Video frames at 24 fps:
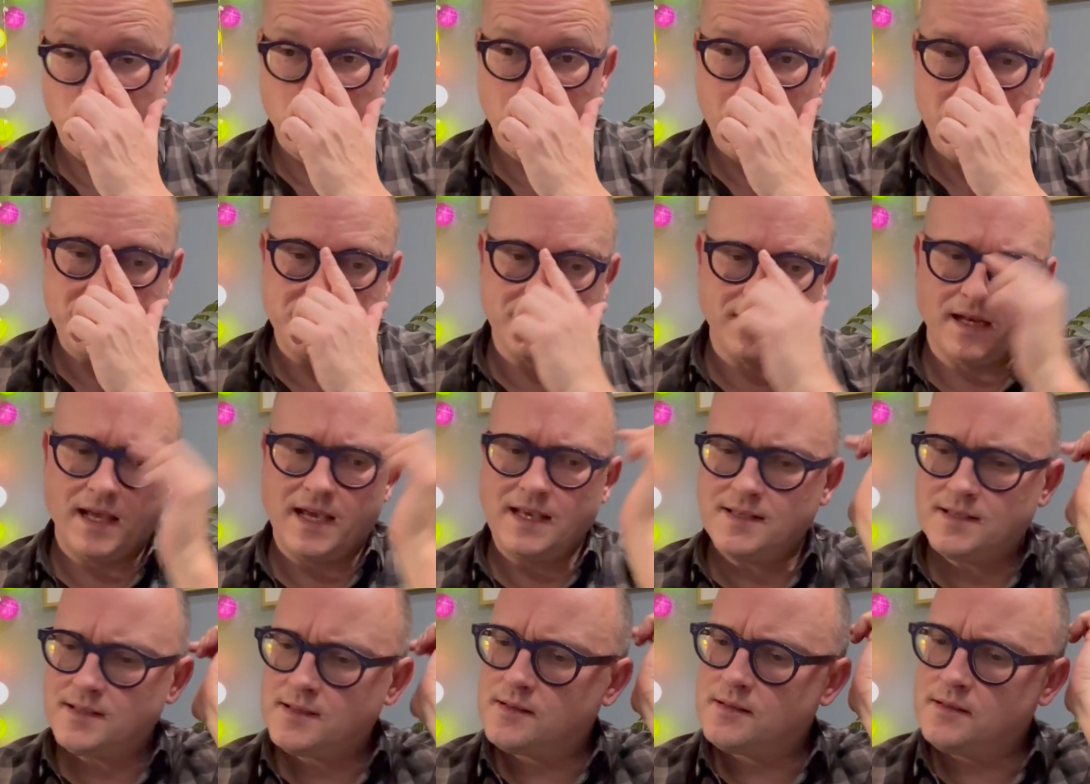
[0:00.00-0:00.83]
as the
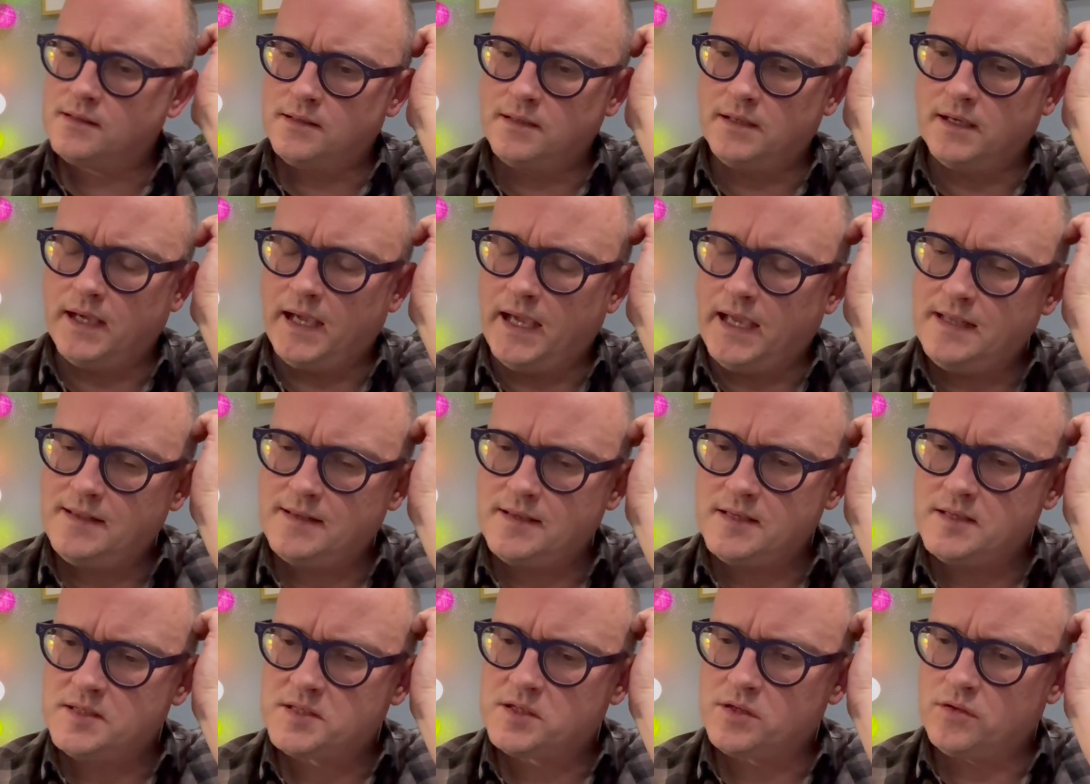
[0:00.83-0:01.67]
late
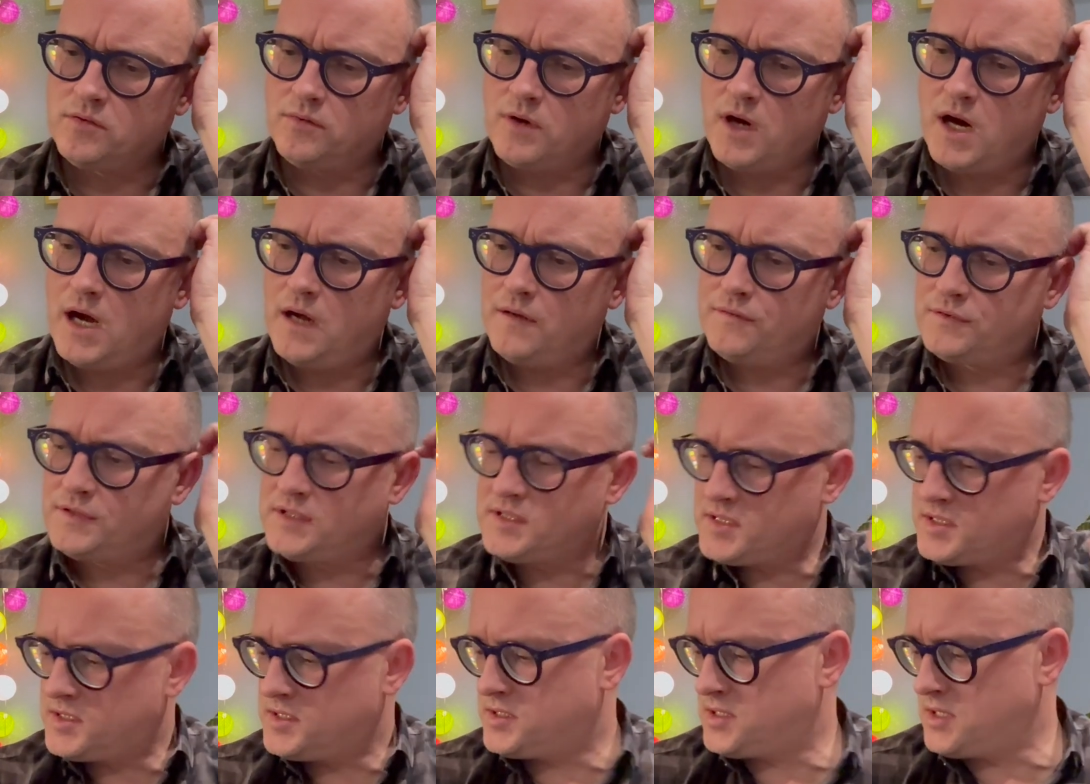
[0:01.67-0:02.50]
80s arrived,
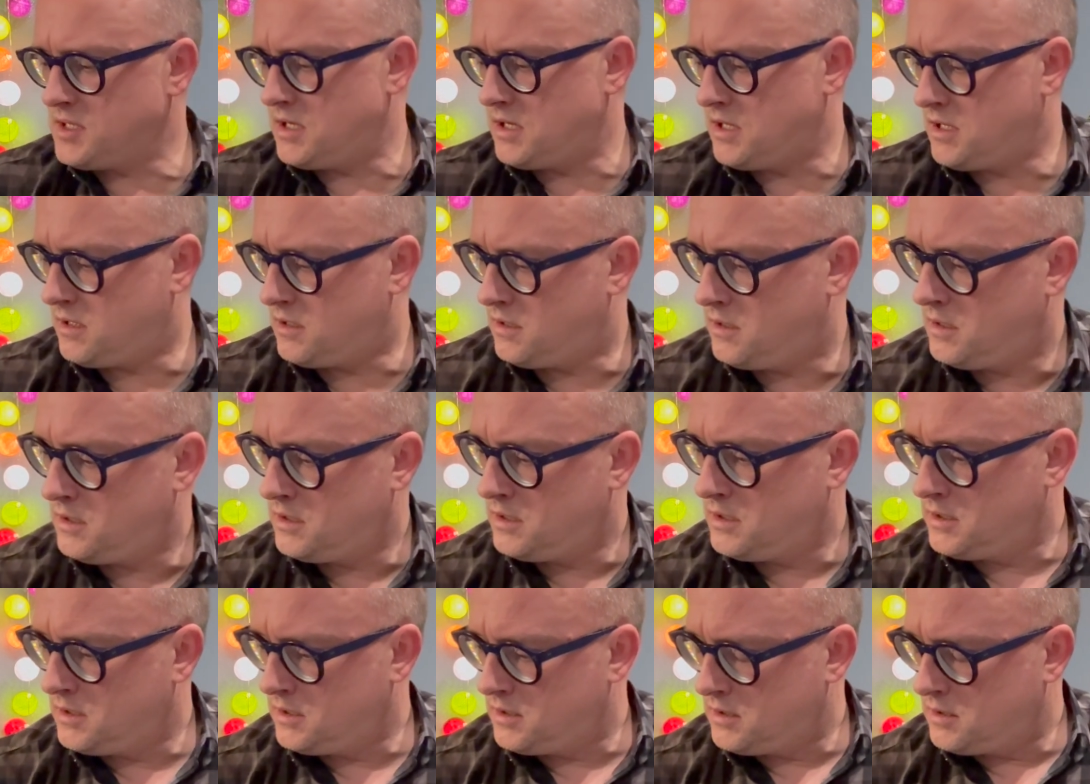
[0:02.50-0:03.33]
this is the
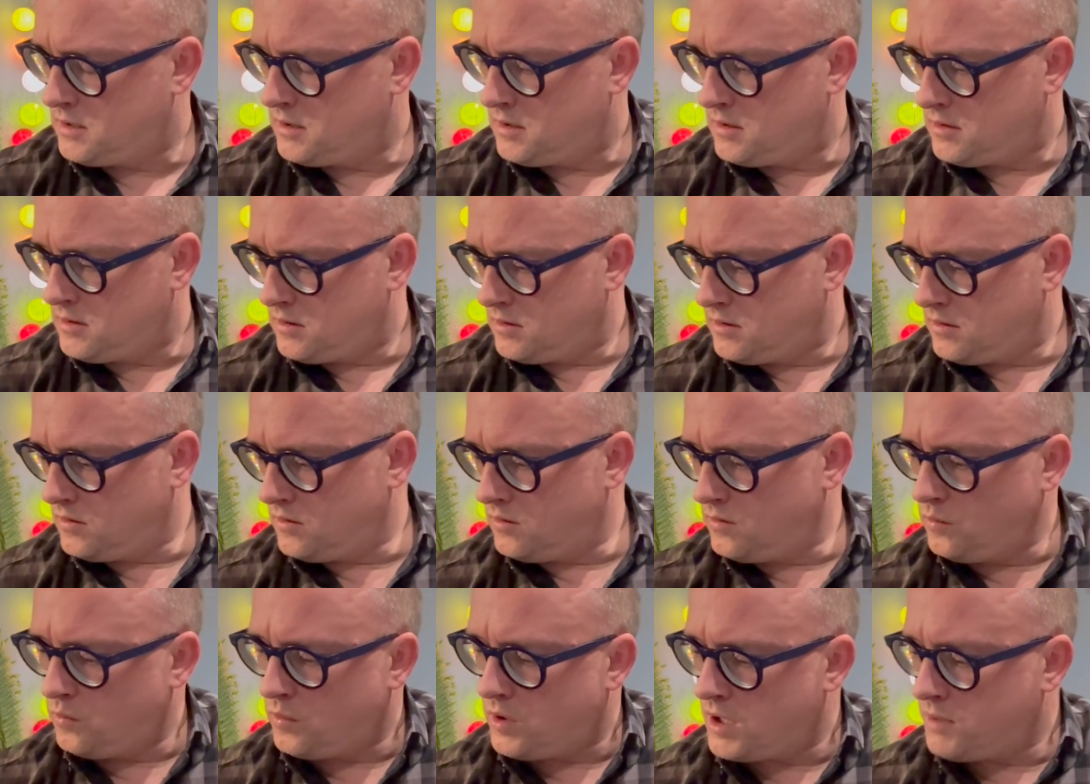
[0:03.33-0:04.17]

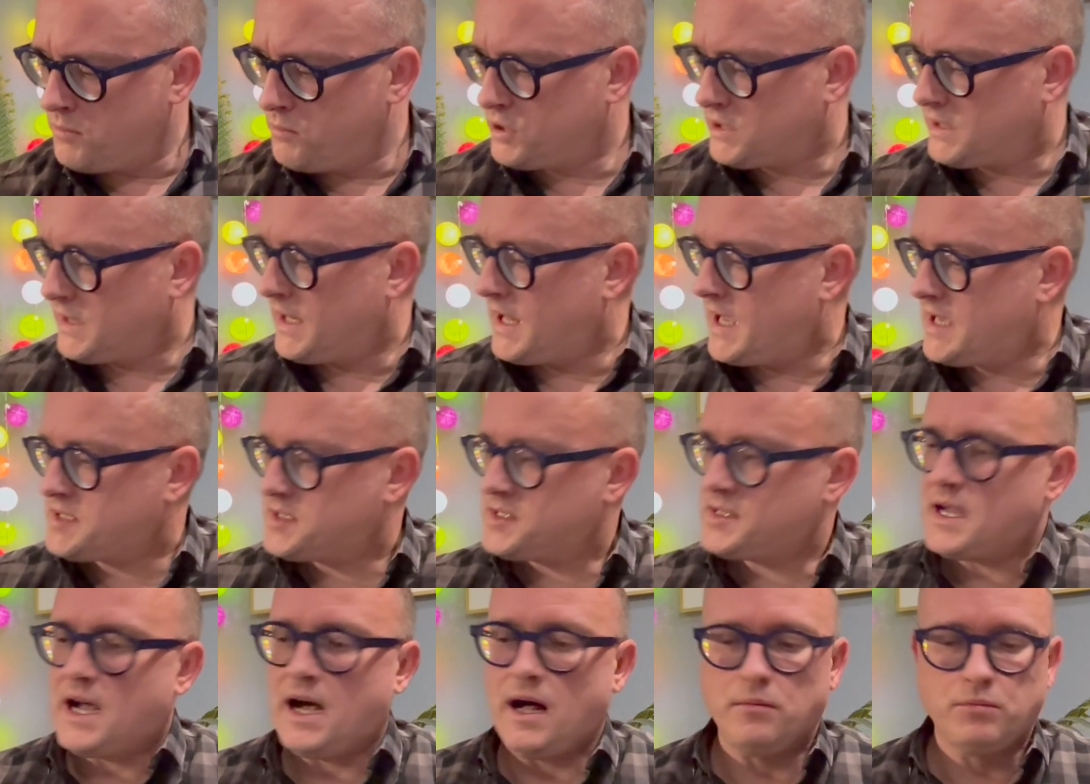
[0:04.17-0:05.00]
one but
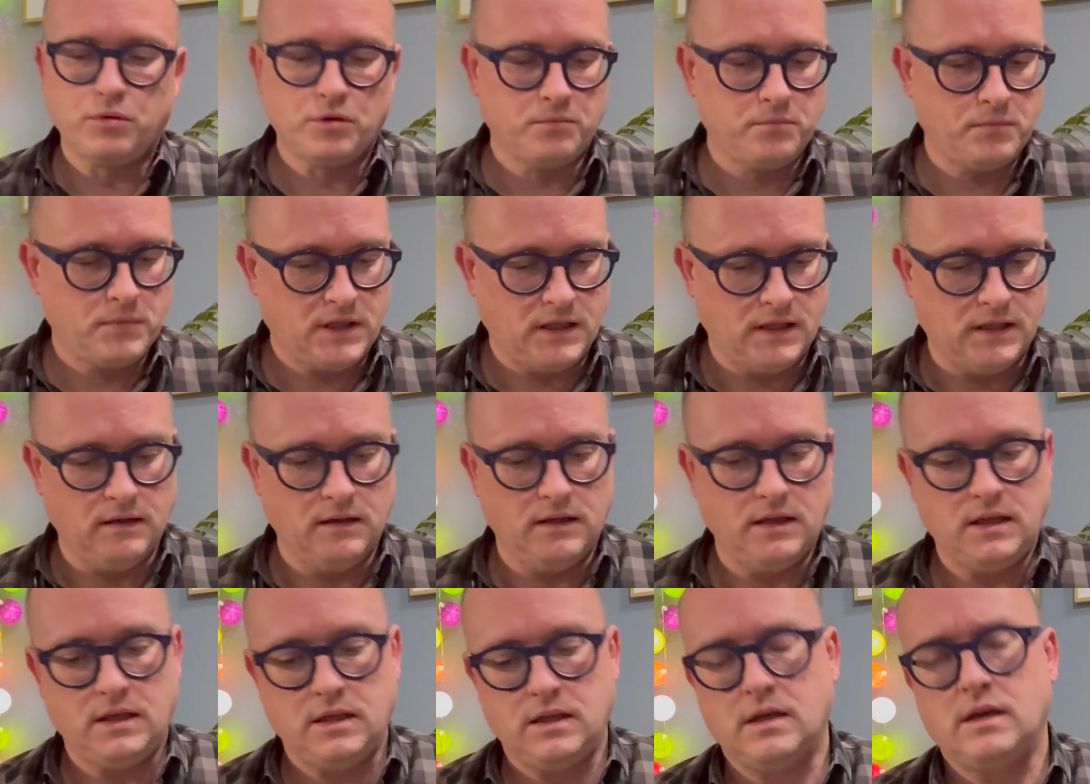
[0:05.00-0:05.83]
last album in
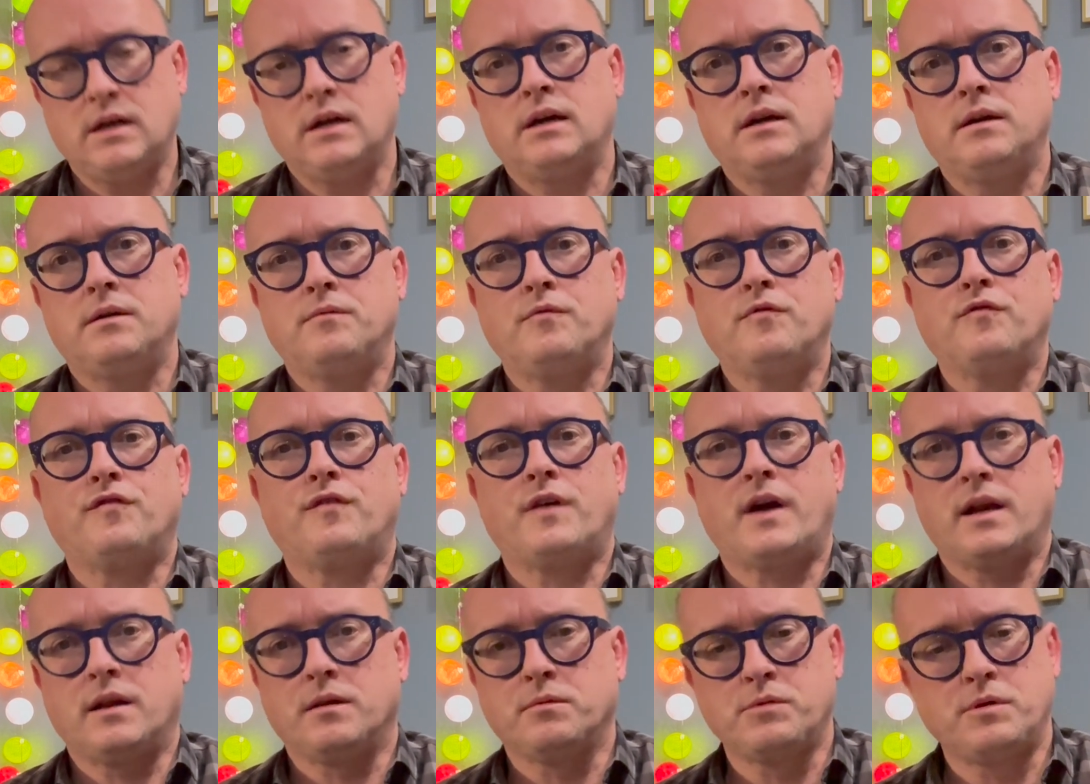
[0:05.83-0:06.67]
the
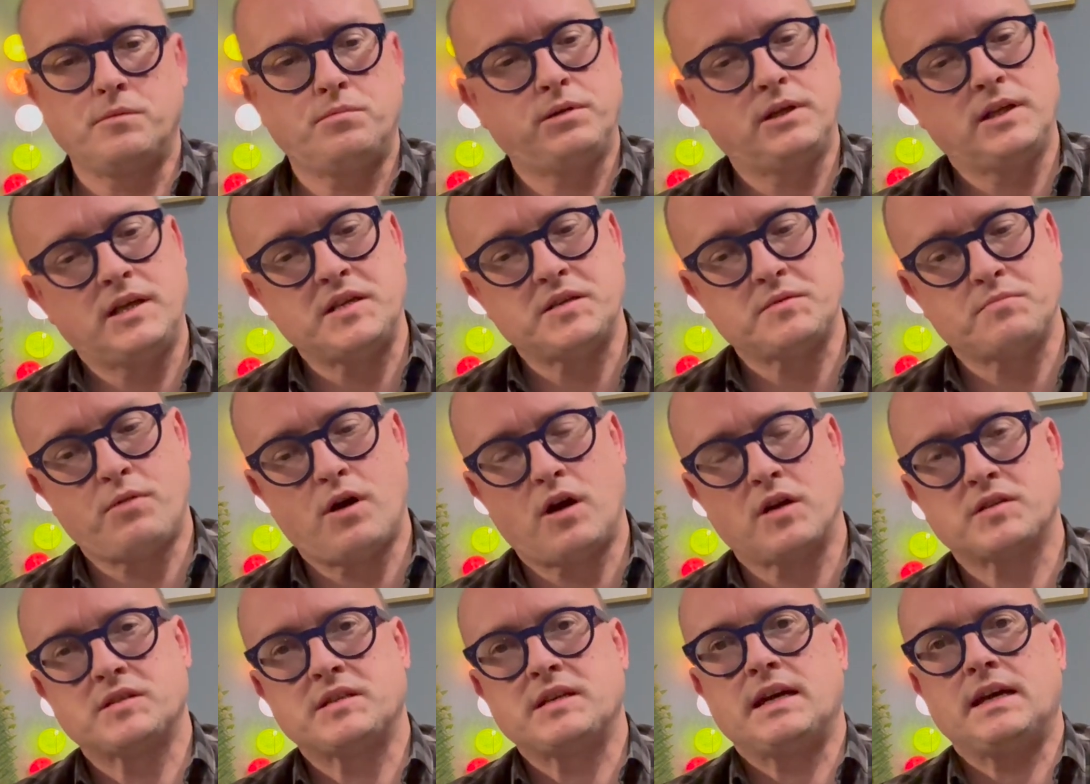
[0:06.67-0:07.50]
Vinyl Me Please
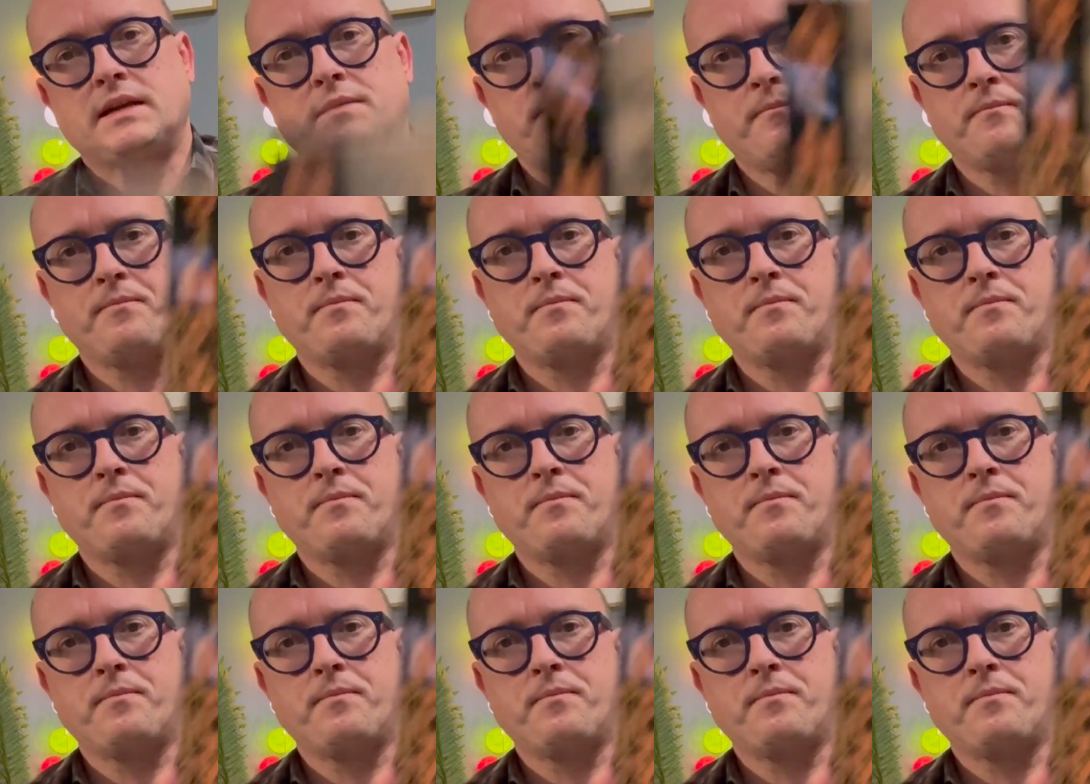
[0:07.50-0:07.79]
box set,